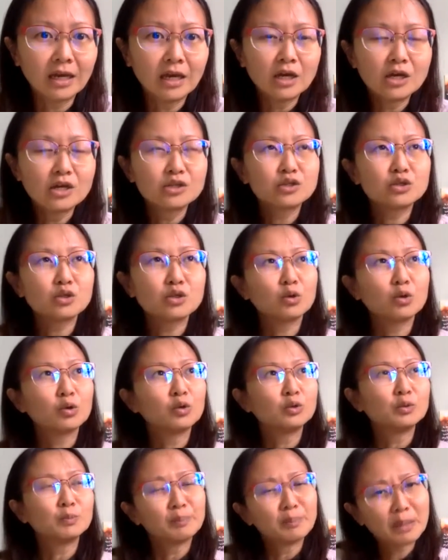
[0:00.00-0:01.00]
Mm-hmm.
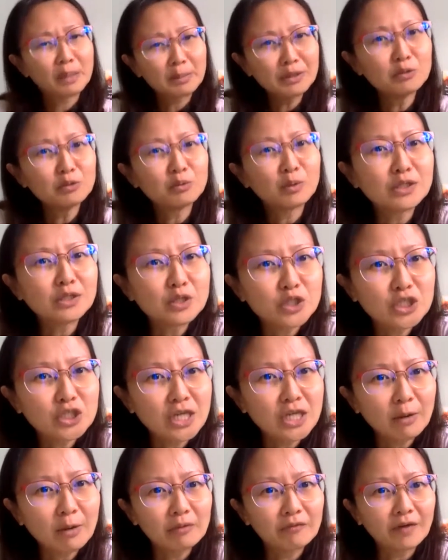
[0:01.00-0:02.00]
So maybe you want to
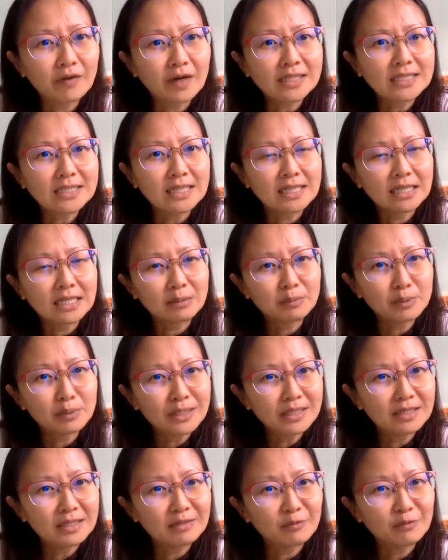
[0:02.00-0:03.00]
share with us a little
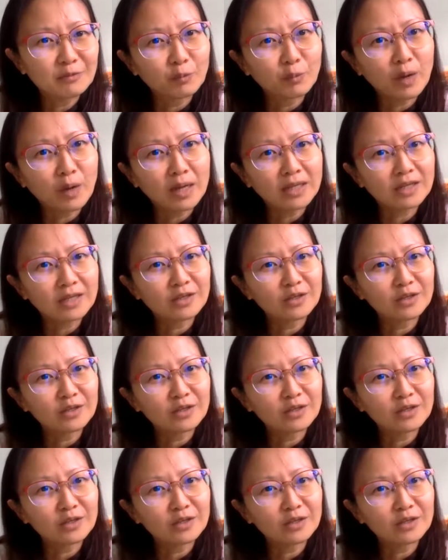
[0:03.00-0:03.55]
bit what